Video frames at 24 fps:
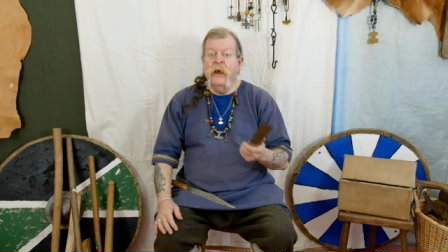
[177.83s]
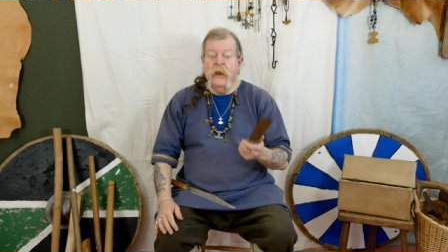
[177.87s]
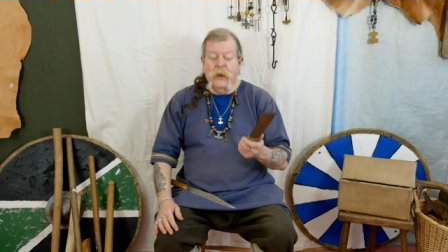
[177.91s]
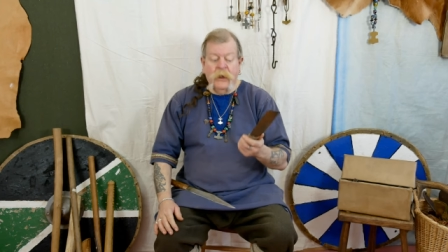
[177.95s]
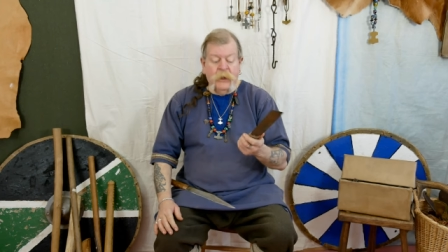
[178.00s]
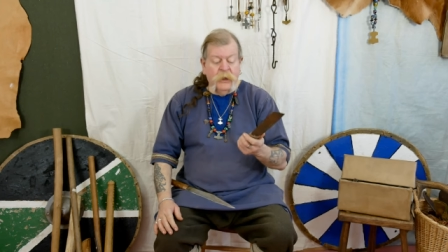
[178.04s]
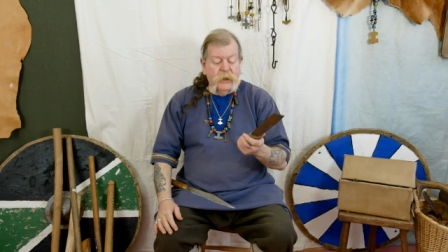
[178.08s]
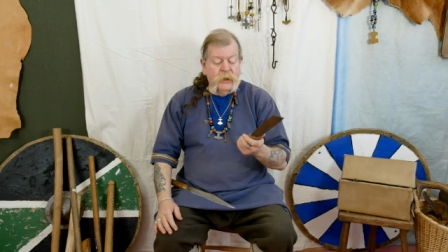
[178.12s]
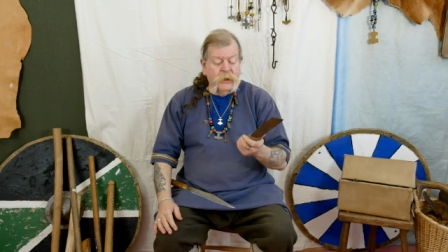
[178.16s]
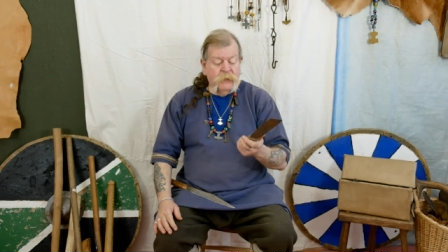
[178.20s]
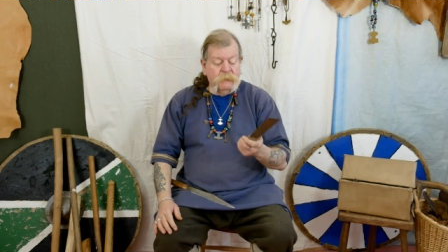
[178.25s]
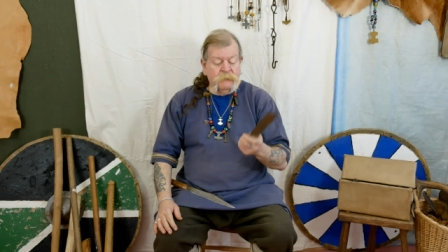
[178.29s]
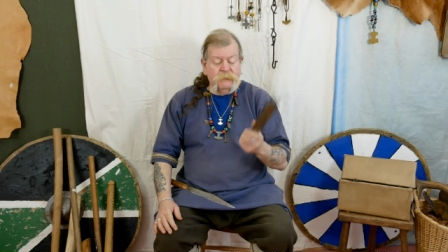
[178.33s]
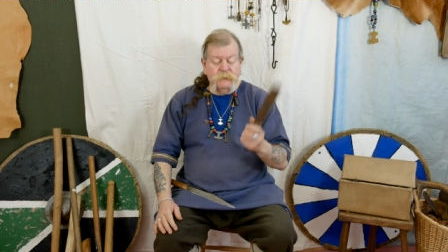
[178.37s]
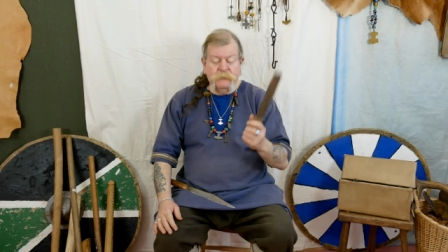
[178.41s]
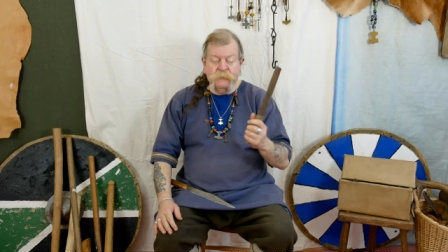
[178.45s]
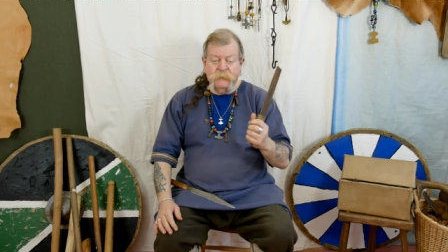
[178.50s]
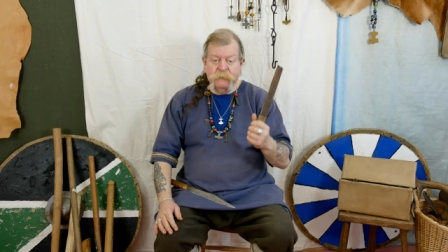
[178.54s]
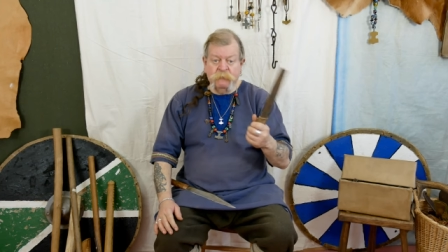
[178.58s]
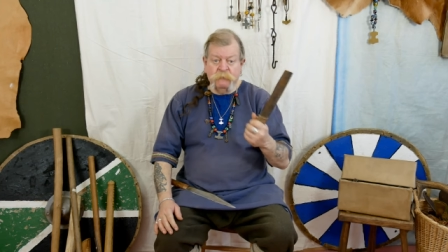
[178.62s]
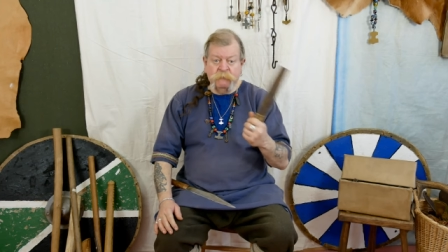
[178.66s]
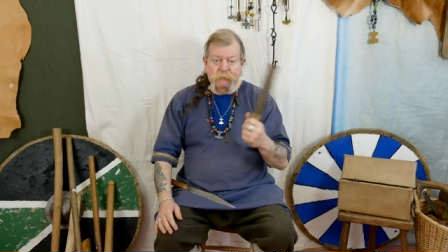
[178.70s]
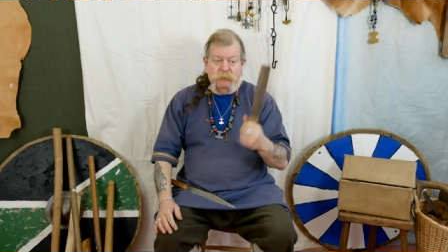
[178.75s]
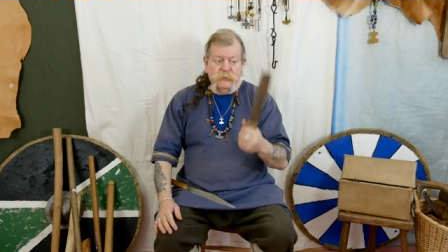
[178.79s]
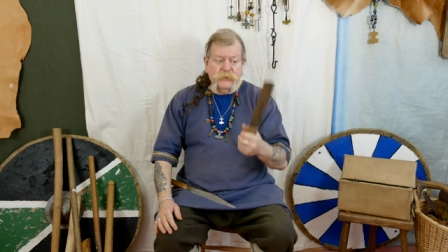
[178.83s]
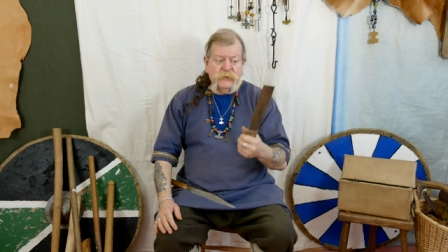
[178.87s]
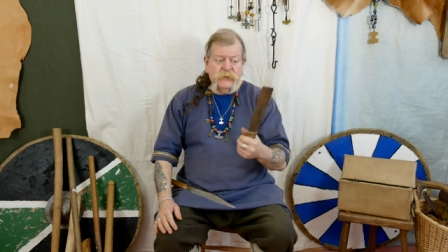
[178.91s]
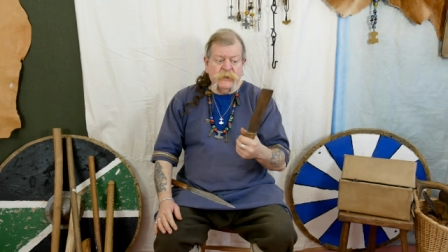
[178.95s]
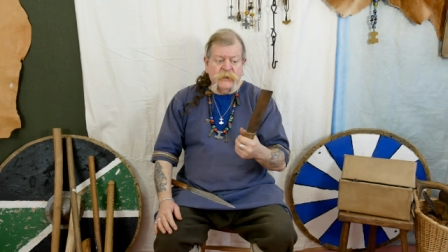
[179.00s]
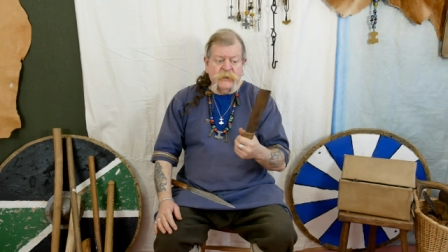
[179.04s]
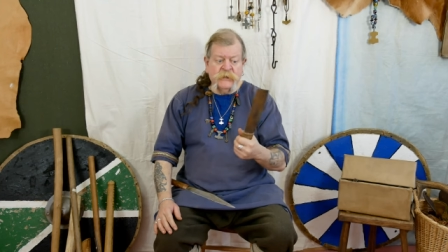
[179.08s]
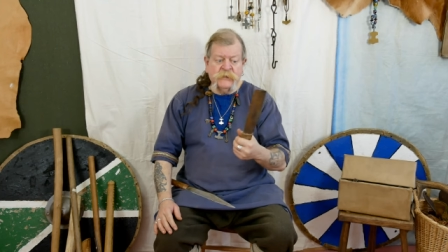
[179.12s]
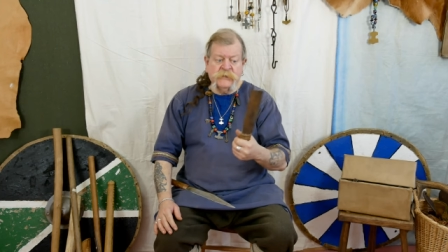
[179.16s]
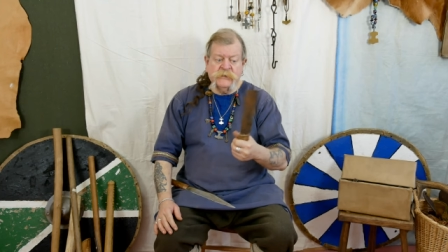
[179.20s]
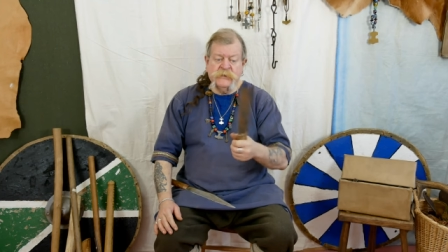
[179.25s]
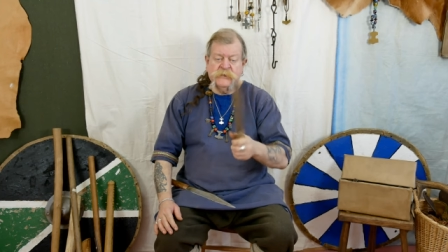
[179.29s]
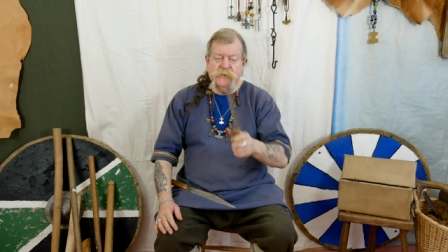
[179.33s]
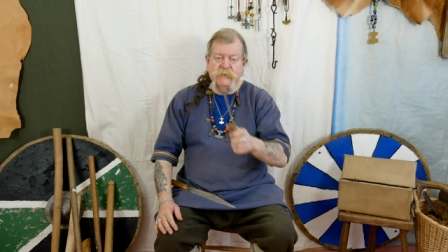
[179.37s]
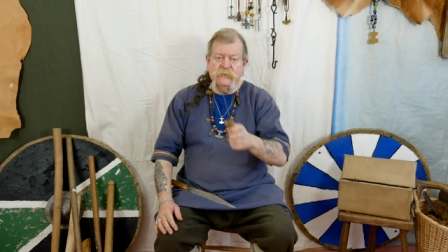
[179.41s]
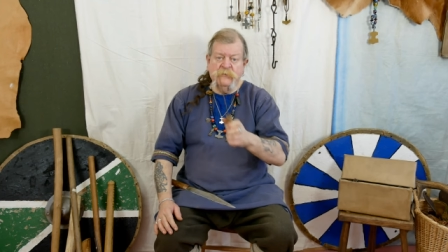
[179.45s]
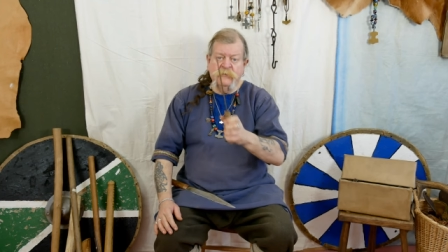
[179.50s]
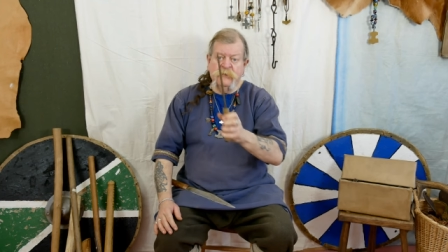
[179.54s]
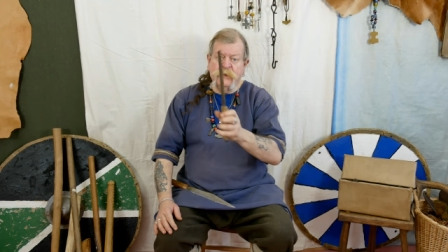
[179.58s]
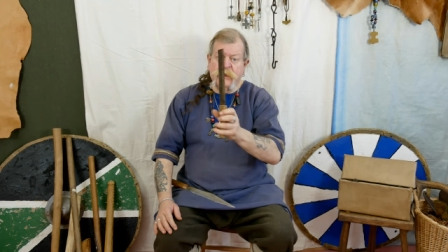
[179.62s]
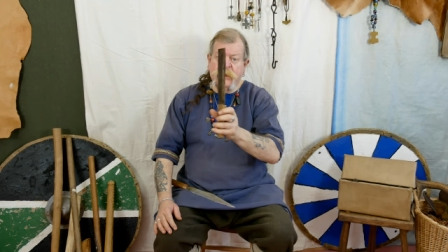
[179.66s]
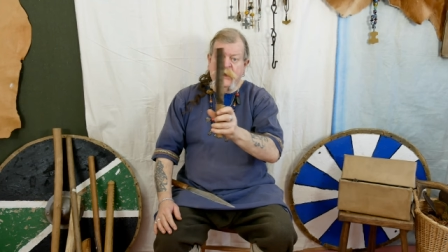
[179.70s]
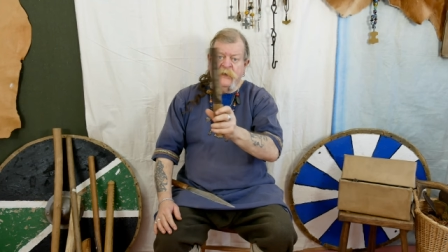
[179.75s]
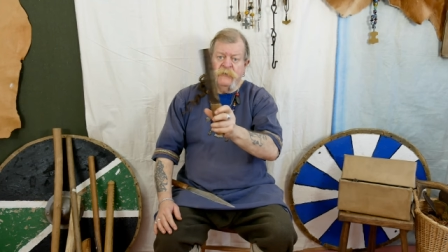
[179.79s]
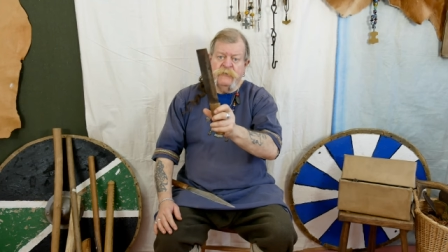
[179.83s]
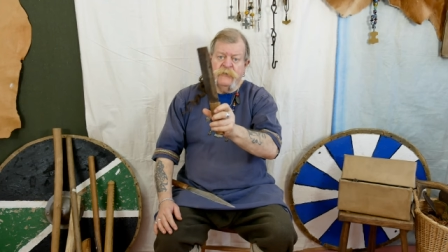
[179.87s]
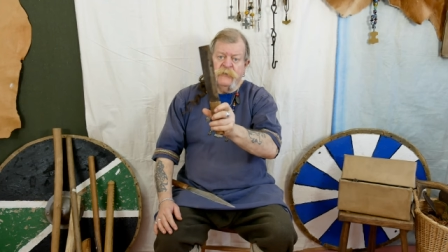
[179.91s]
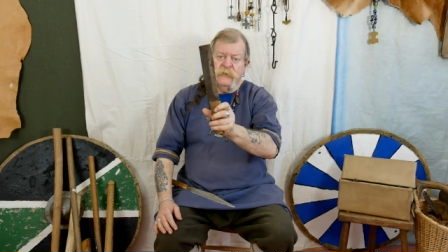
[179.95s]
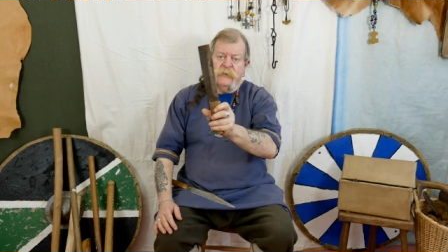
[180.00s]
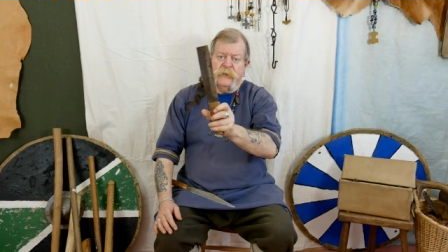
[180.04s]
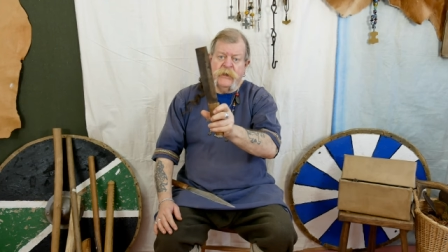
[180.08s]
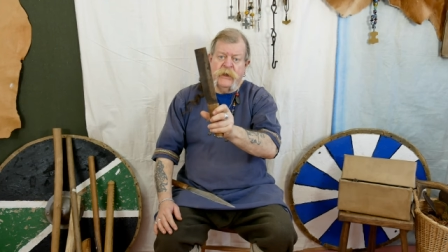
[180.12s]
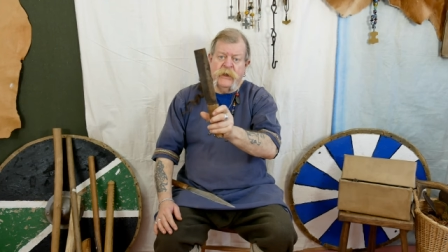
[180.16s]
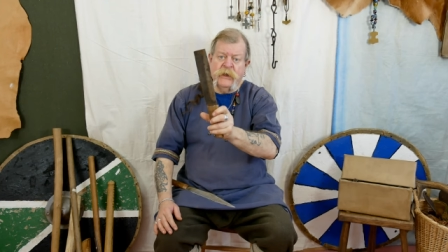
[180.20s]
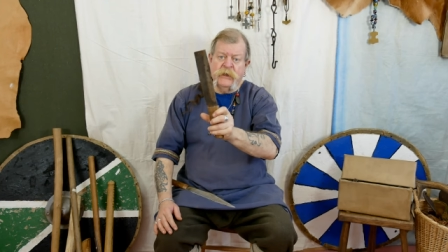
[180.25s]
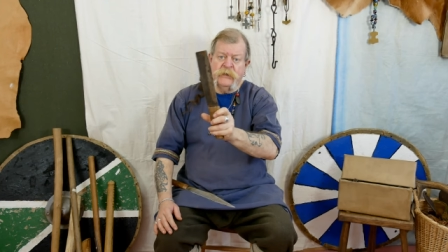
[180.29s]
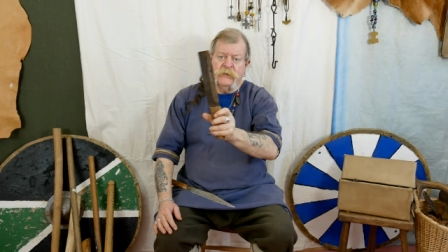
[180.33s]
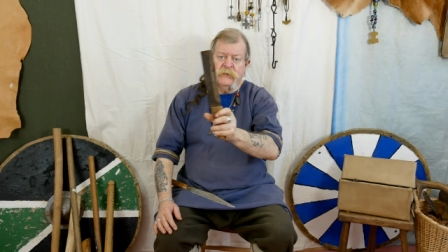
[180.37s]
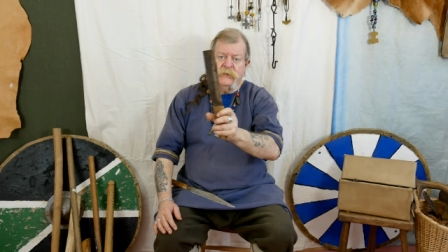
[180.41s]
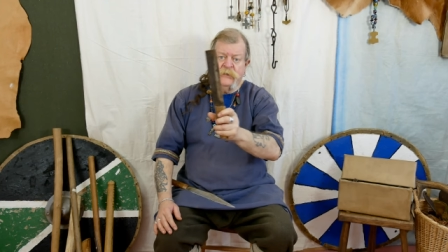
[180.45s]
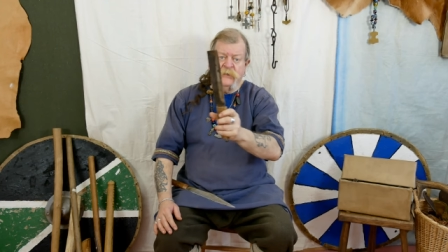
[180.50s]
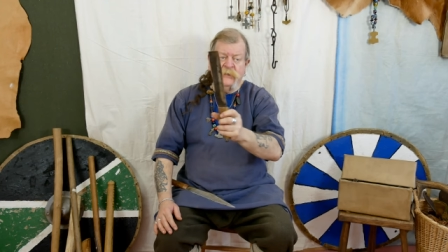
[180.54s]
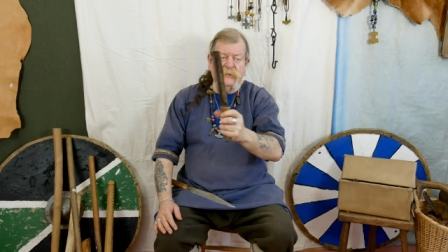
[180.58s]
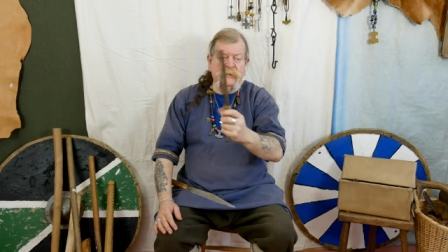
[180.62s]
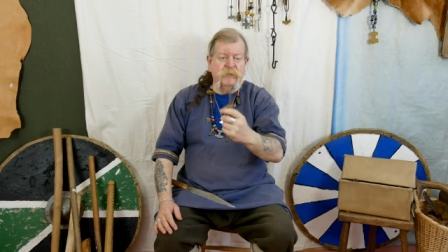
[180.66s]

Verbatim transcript: But yes, even that.